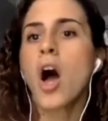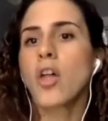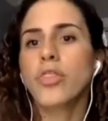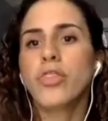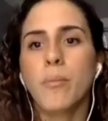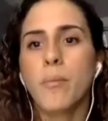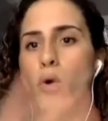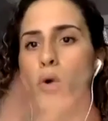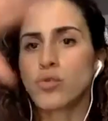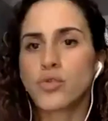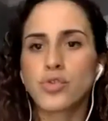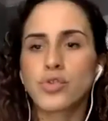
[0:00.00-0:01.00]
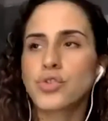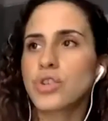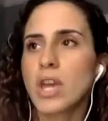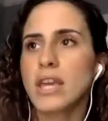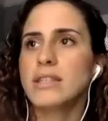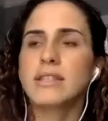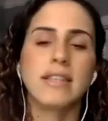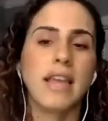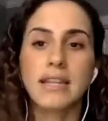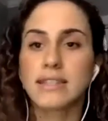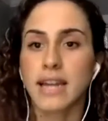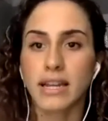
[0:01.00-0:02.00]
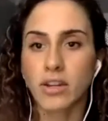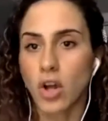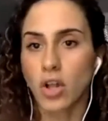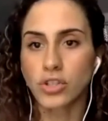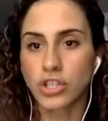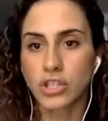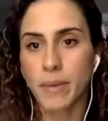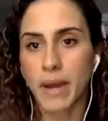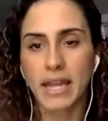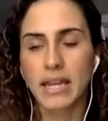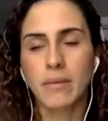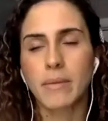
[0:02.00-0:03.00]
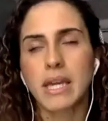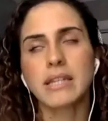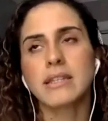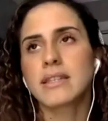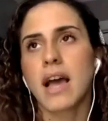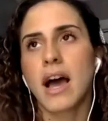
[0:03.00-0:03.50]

the most insane technology by any means.